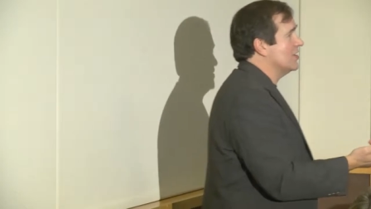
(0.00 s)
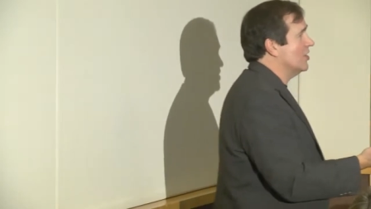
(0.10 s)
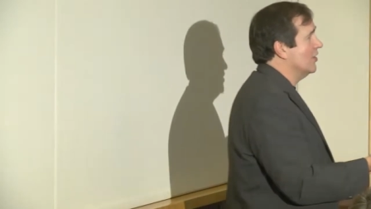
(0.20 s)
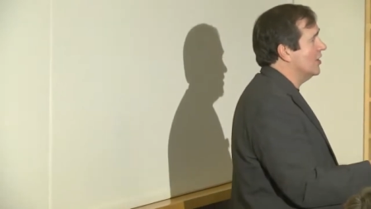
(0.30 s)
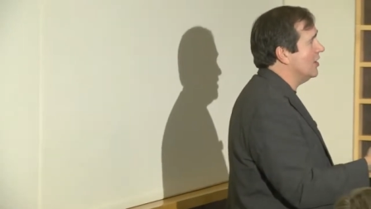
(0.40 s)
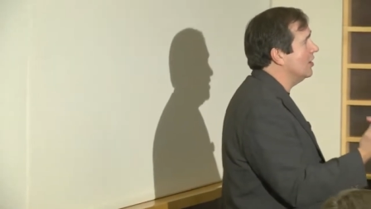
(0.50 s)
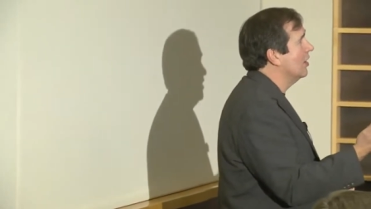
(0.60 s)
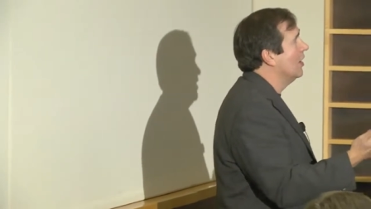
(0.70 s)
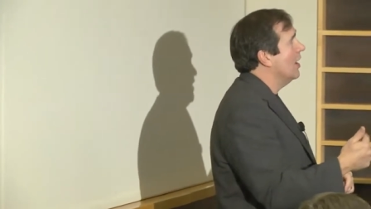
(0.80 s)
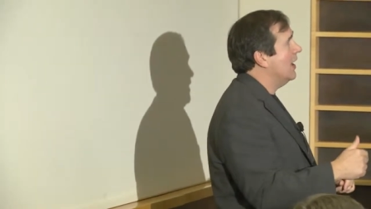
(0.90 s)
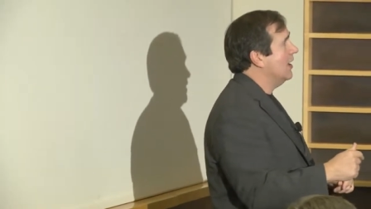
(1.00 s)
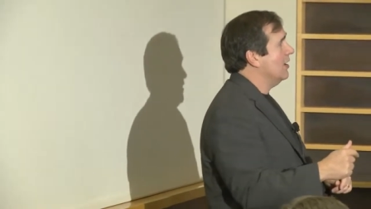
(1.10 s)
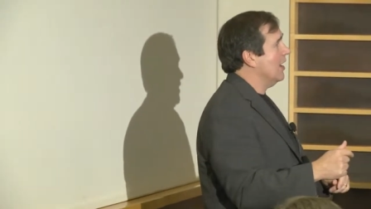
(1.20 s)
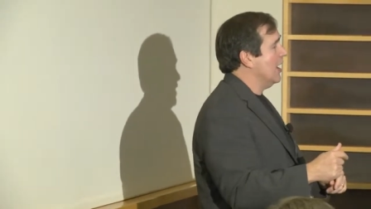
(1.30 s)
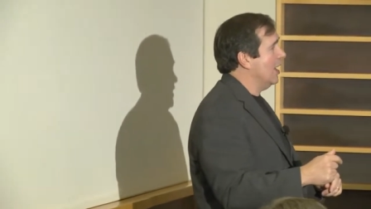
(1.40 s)
security,
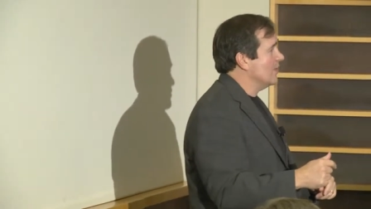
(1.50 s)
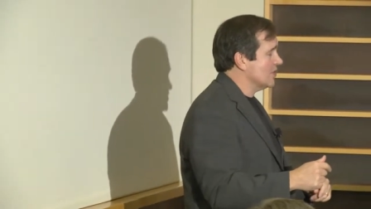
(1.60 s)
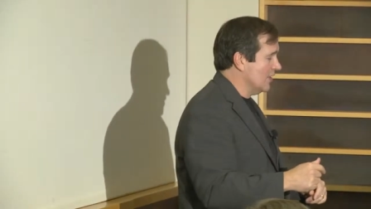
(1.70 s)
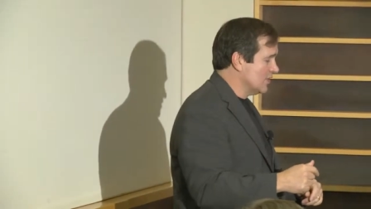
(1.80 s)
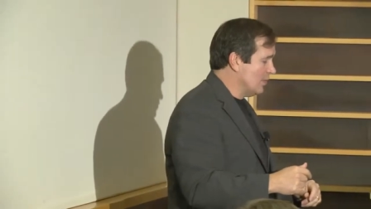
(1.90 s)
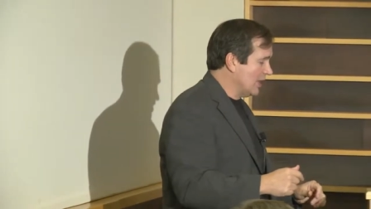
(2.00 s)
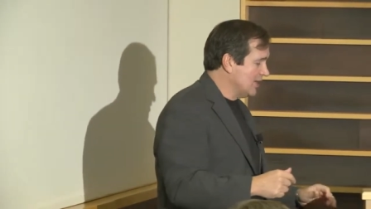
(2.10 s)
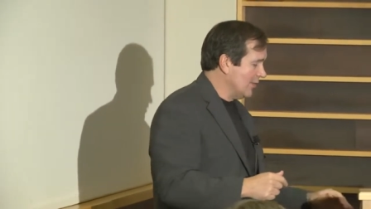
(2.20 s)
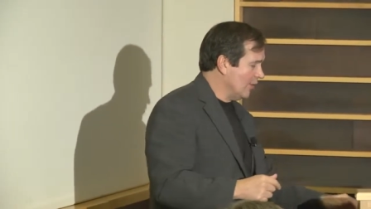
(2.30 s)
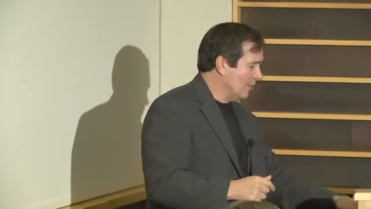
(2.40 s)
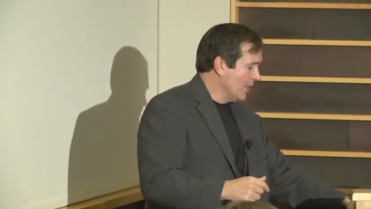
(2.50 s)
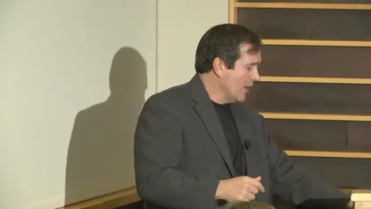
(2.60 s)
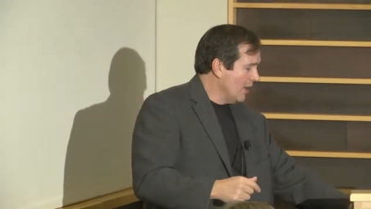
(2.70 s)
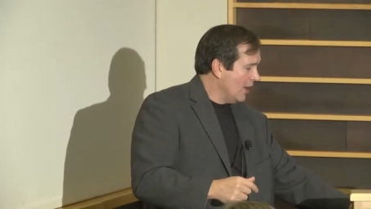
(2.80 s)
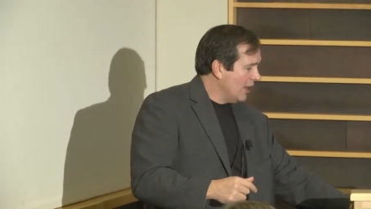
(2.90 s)
and Amazon's Bigtable.
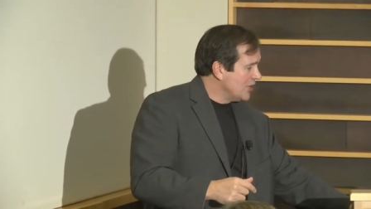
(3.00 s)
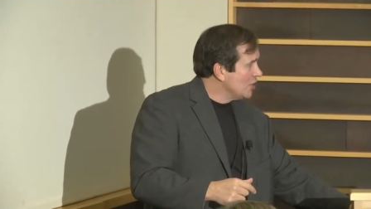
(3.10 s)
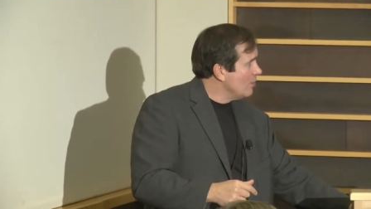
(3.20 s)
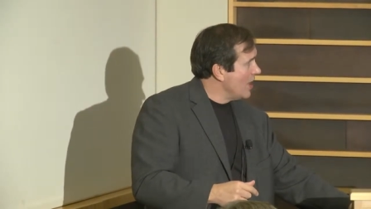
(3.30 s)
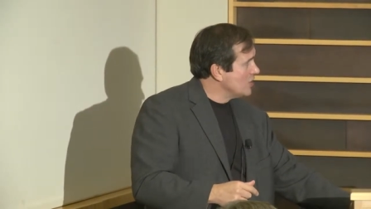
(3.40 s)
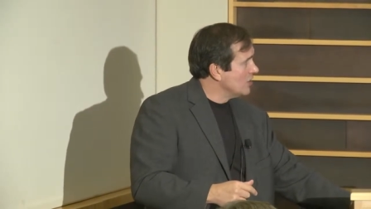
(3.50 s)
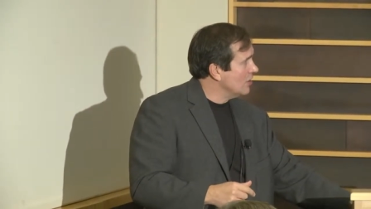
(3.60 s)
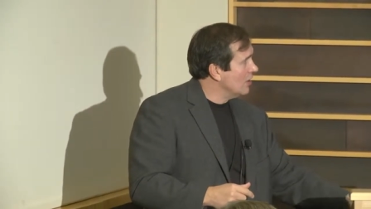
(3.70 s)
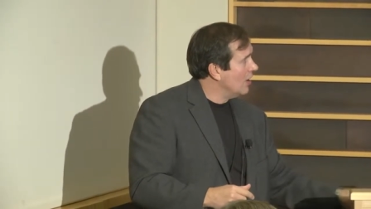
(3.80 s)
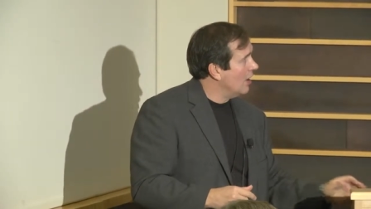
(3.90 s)
And I should mention